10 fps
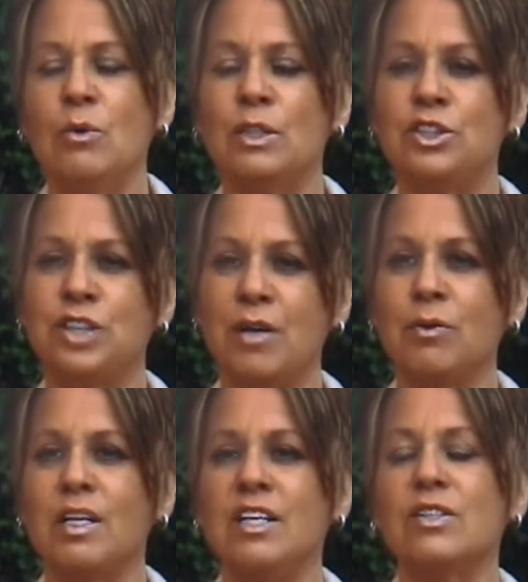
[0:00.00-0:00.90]
which
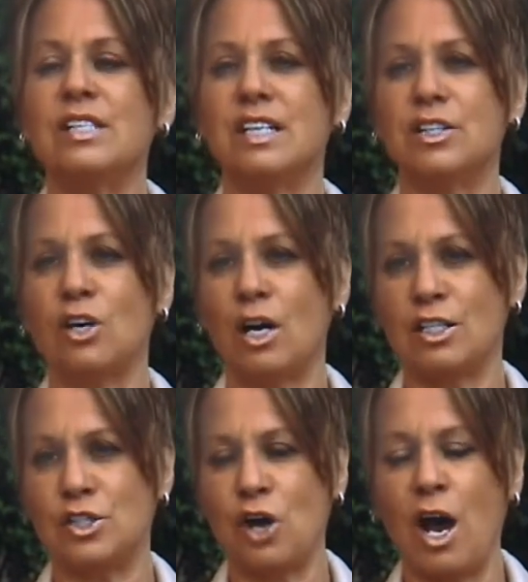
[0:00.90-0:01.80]
generally you'll see a
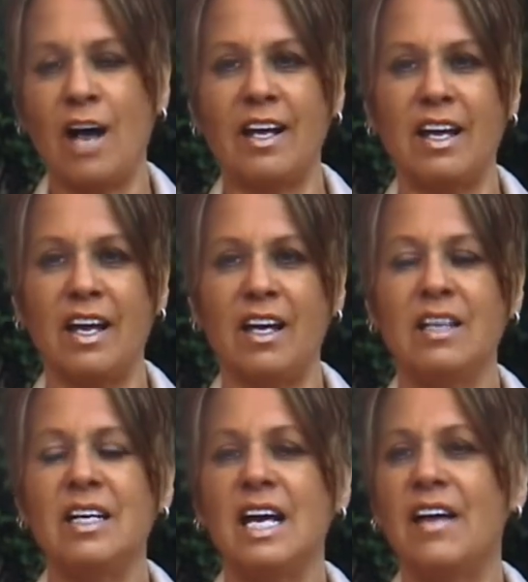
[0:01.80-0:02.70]
dog stalking